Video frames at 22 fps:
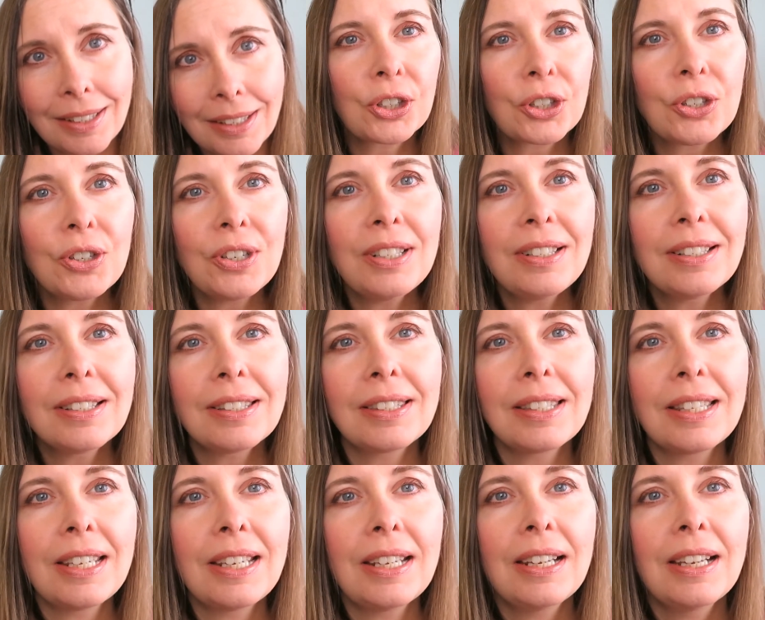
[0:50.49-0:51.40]
You're going to
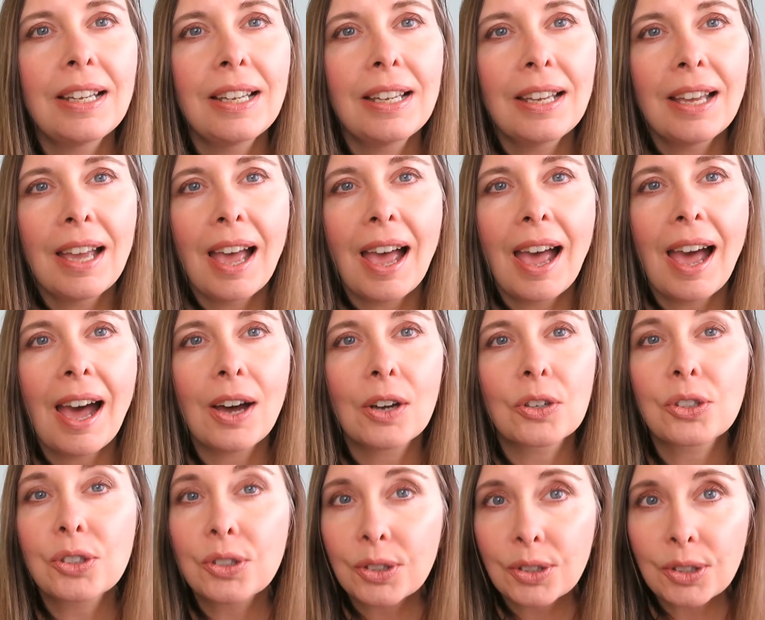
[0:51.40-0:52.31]
see
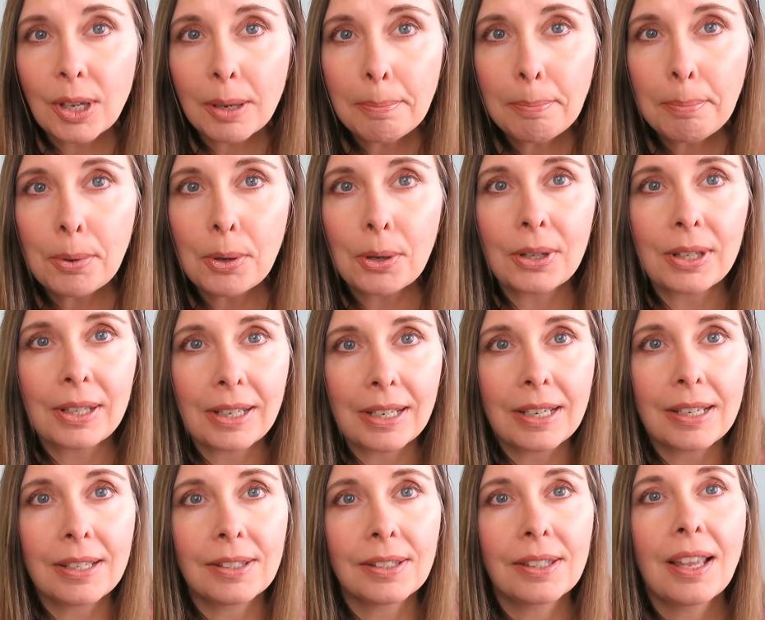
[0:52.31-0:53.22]
how simple it
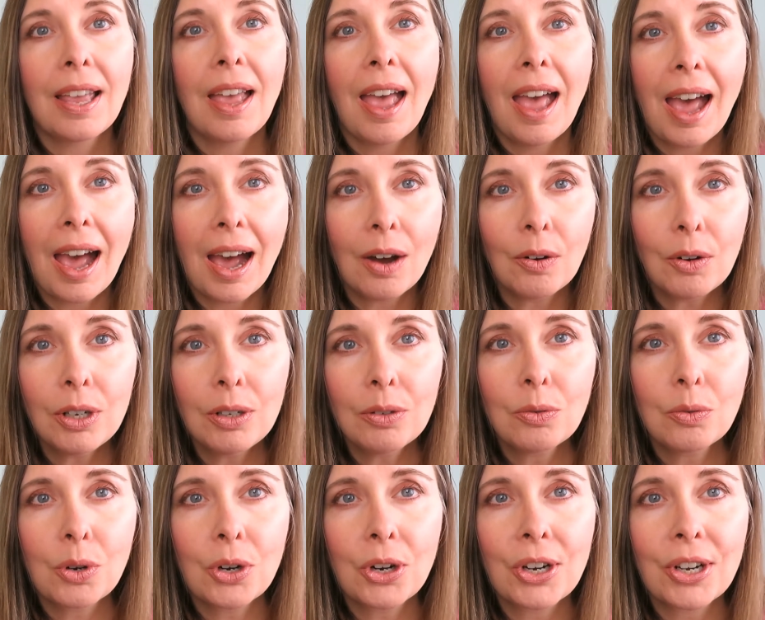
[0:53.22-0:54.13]
is, how
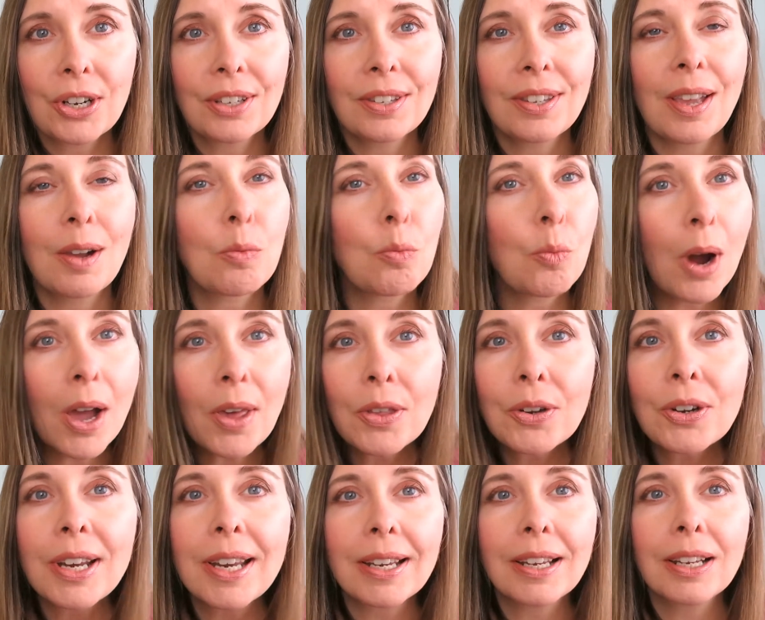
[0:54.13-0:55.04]
it works, and
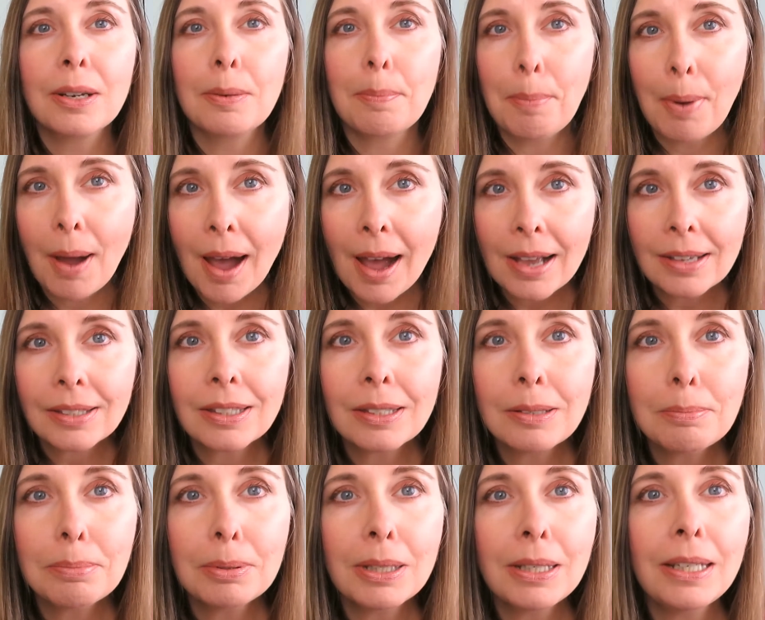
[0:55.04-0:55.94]
whether it could
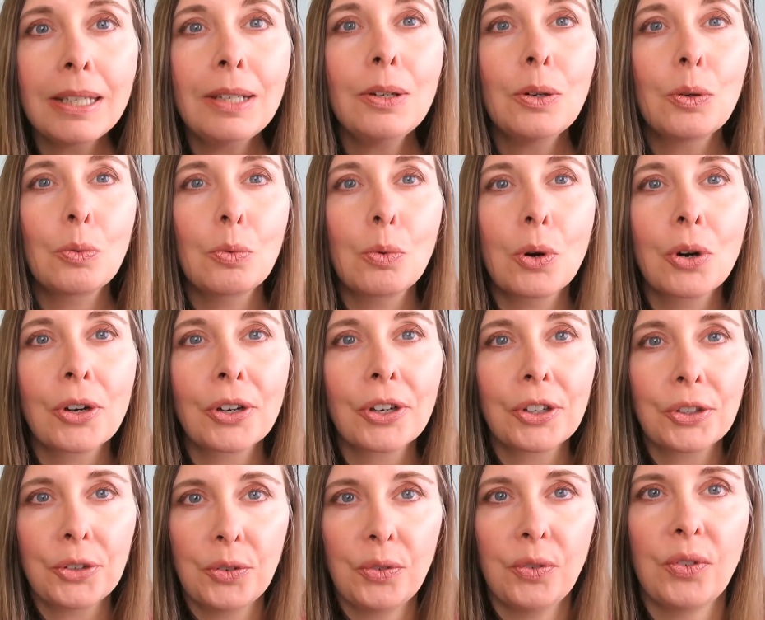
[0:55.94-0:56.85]
possibly
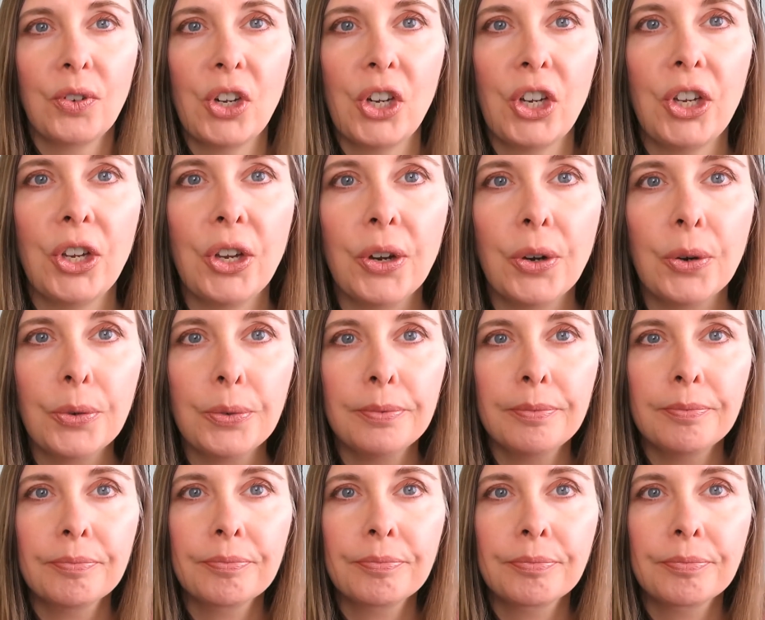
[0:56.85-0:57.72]
work for you.